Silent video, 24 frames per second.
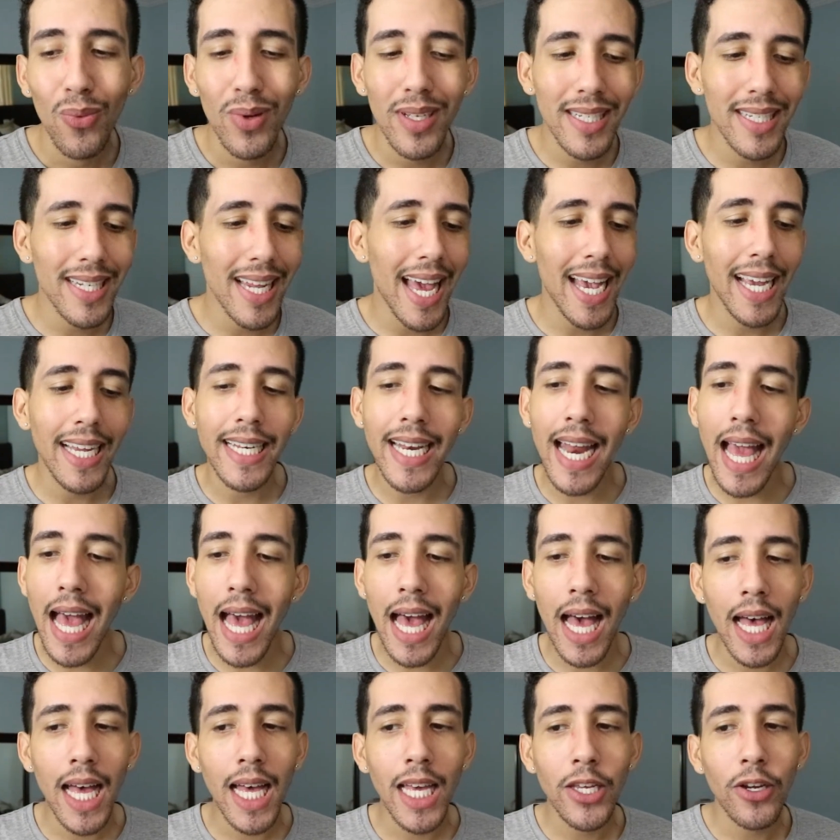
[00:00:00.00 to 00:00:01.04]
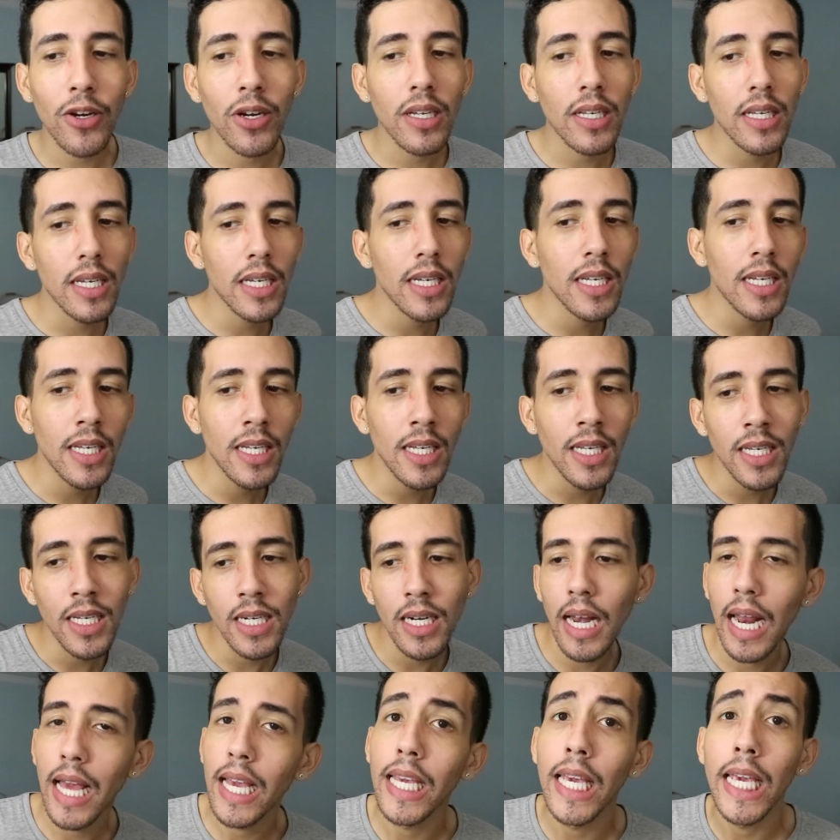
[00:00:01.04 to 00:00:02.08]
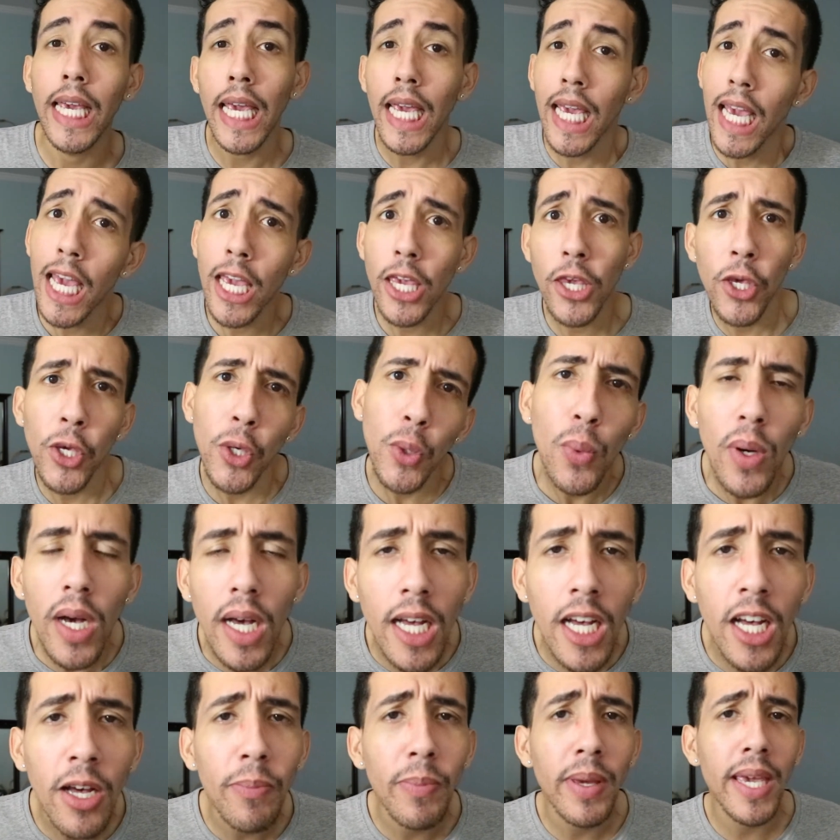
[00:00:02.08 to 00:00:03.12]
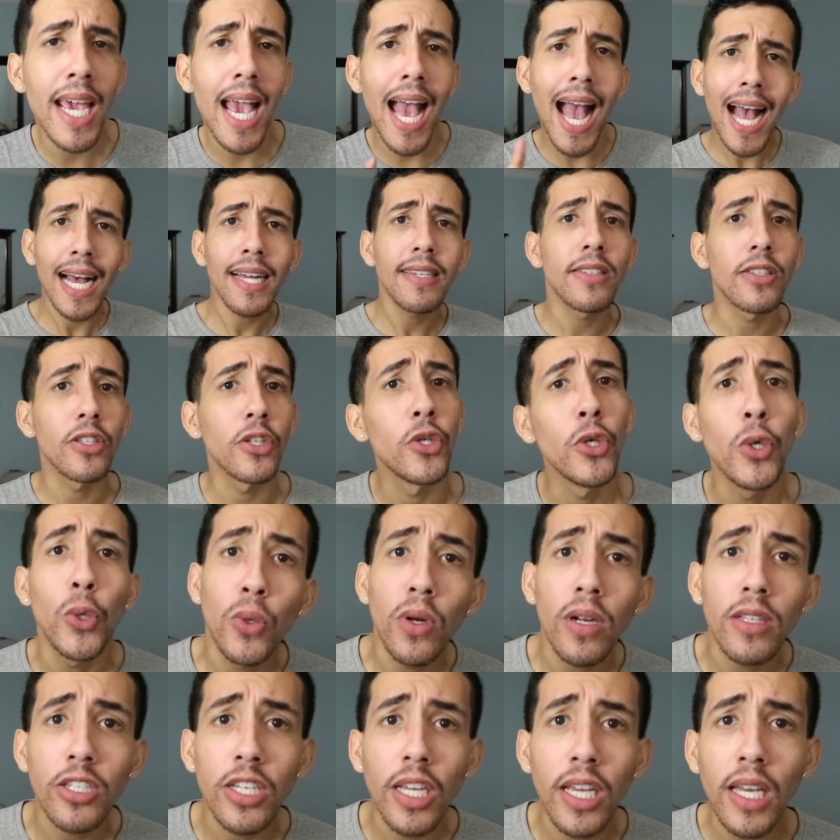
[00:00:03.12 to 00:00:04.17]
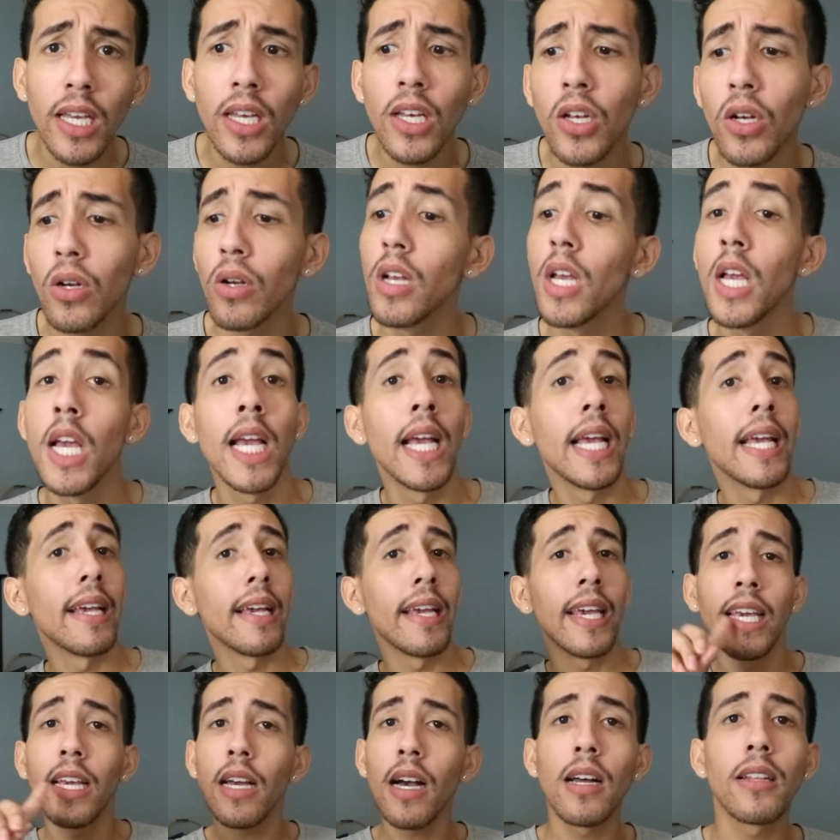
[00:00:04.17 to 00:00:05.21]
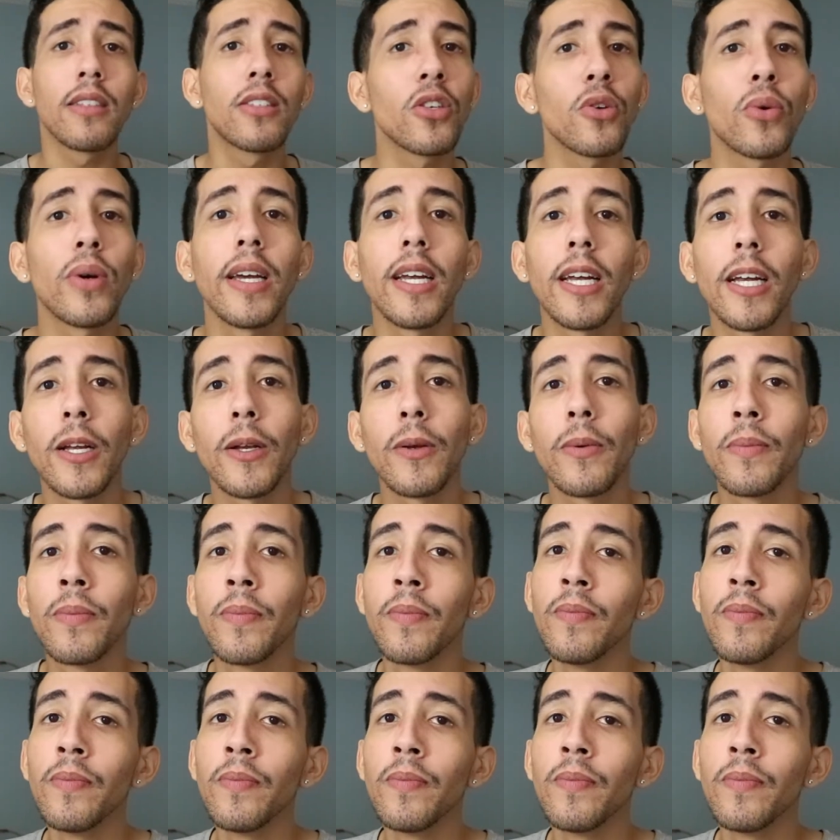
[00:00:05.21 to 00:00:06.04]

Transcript: was like, nah, you're good. Like, he hit you up, he asked you to chill, he gonna do it.